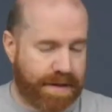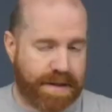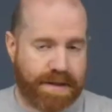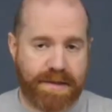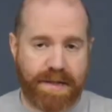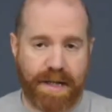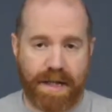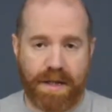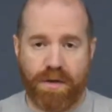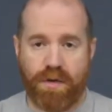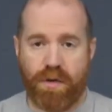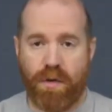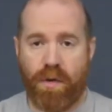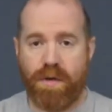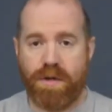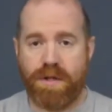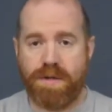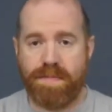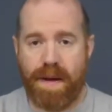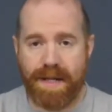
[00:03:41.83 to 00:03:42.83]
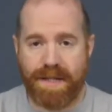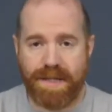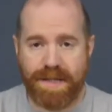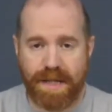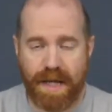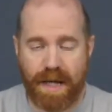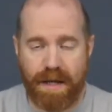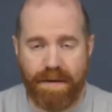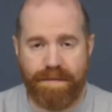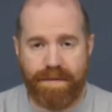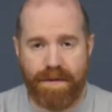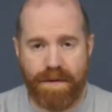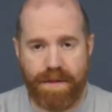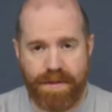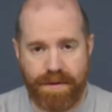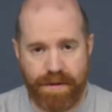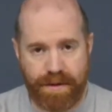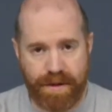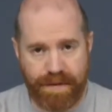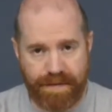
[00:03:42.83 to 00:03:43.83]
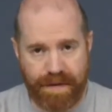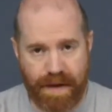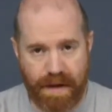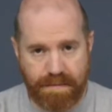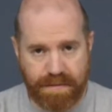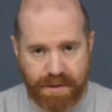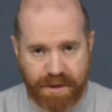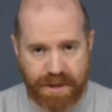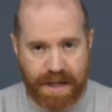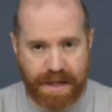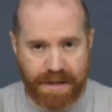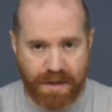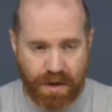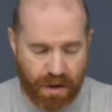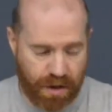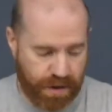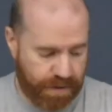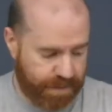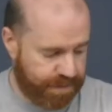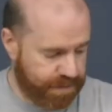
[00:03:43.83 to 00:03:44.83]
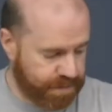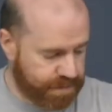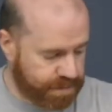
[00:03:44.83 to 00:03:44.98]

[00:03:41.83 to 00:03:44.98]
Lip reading: the single torch by itself for 35% off.